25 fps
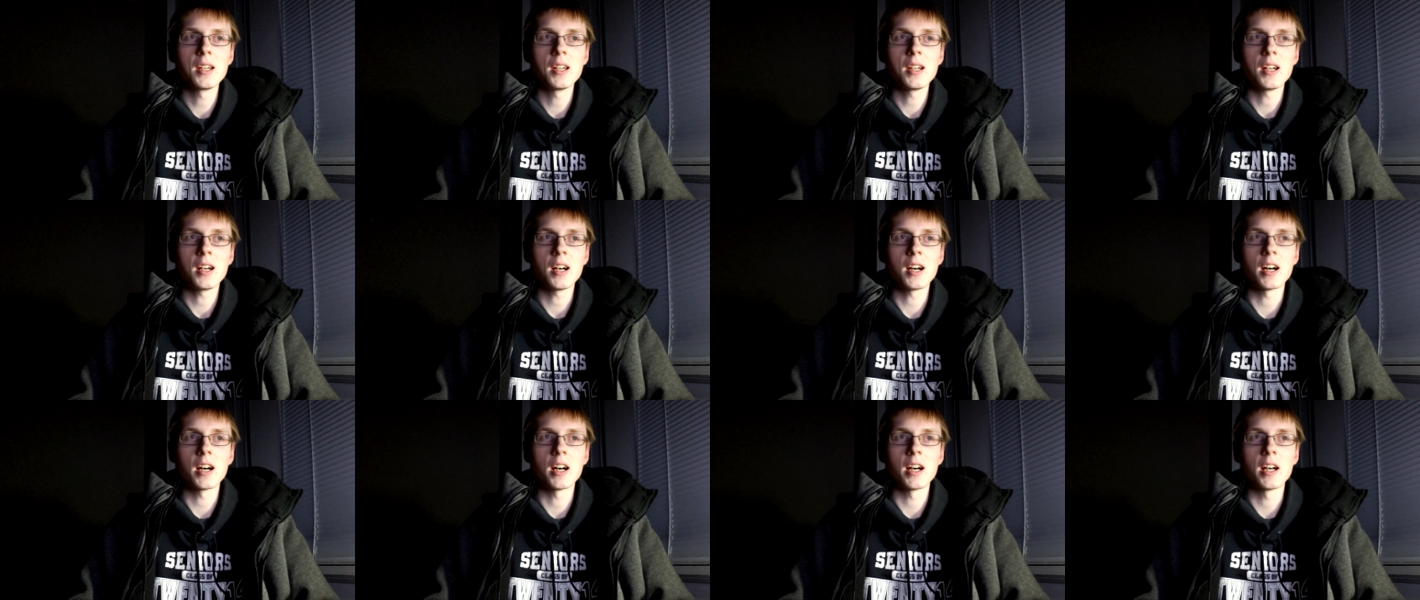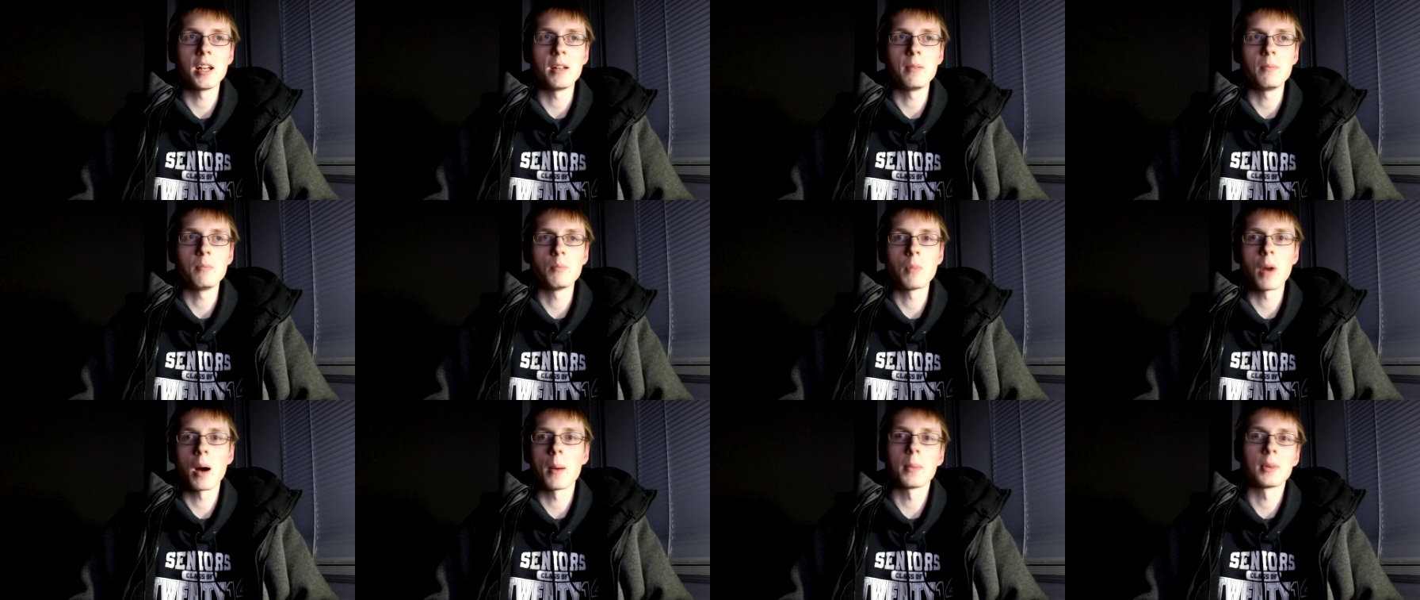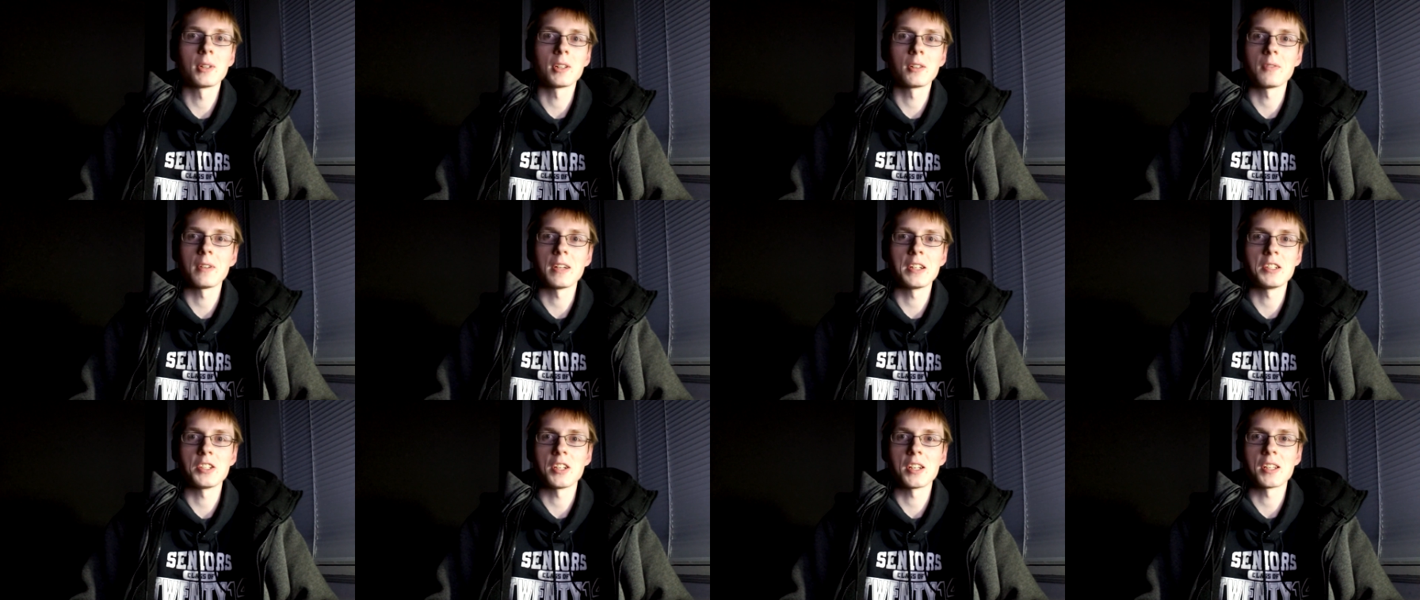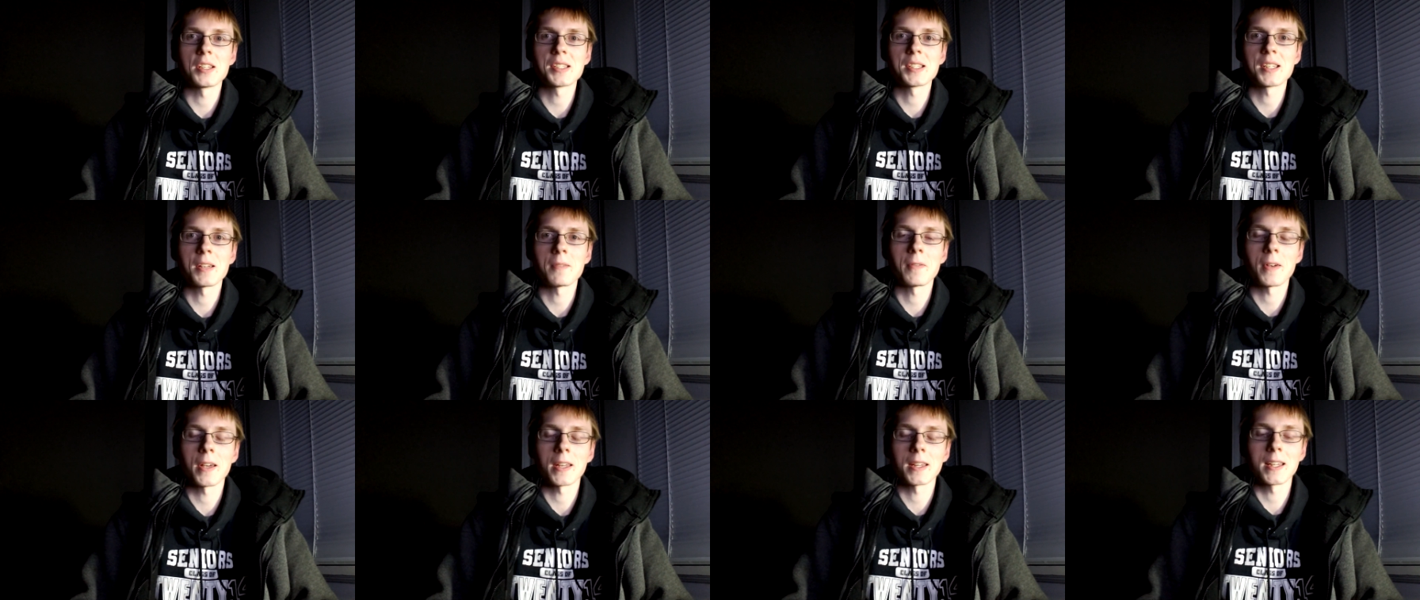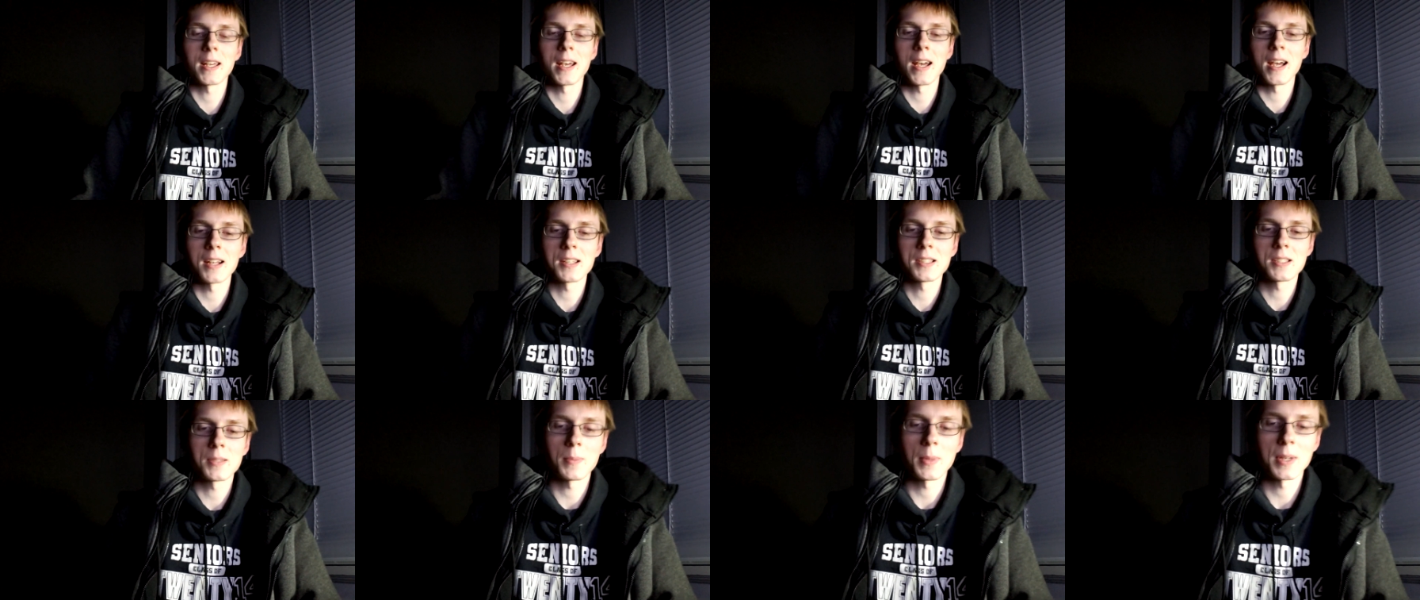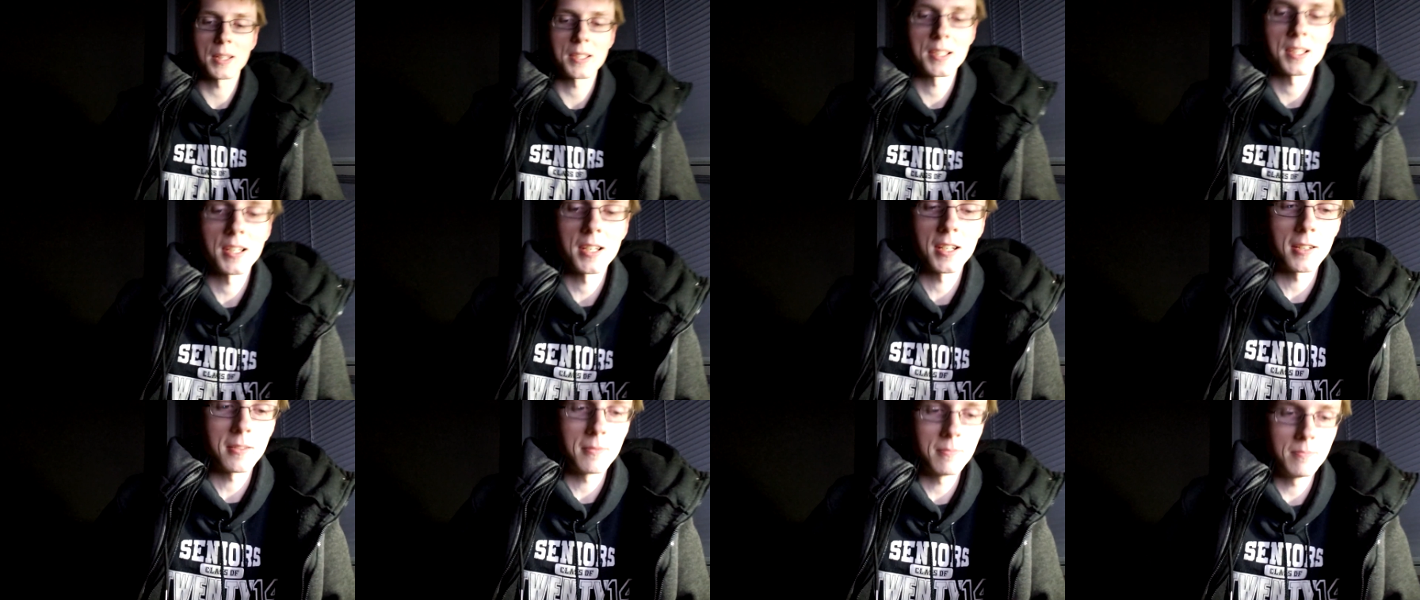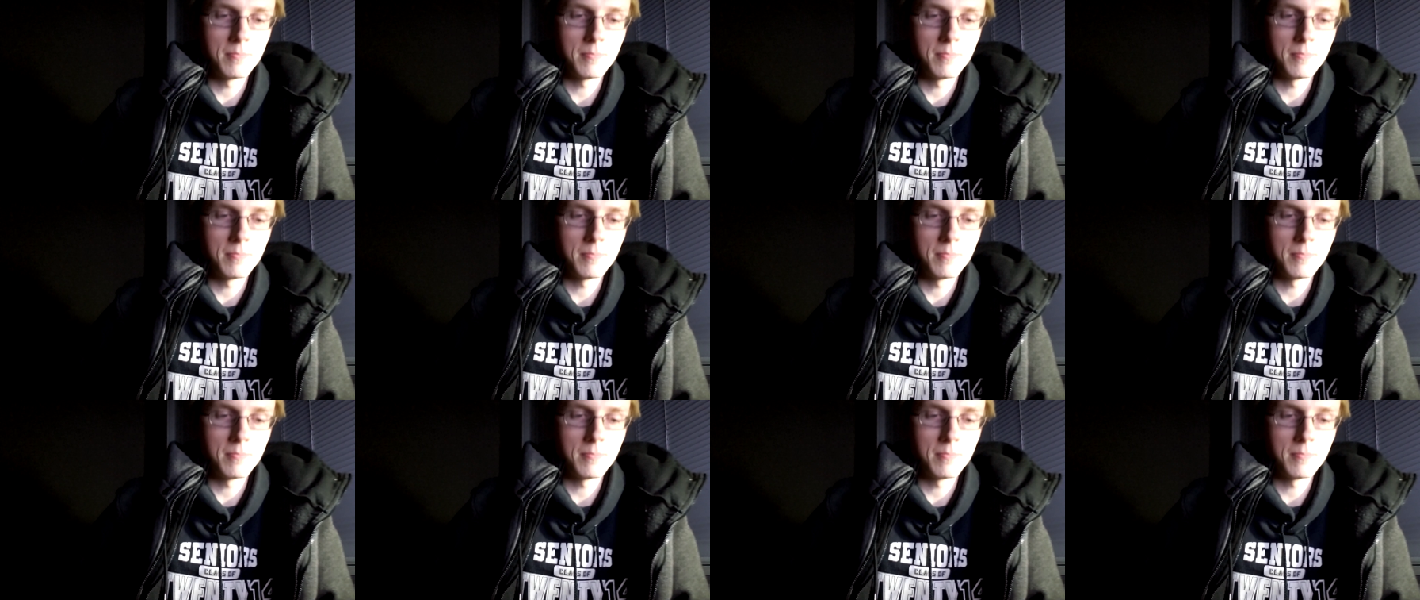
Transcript: uh, Mama Luigi and stuff like that. But uh,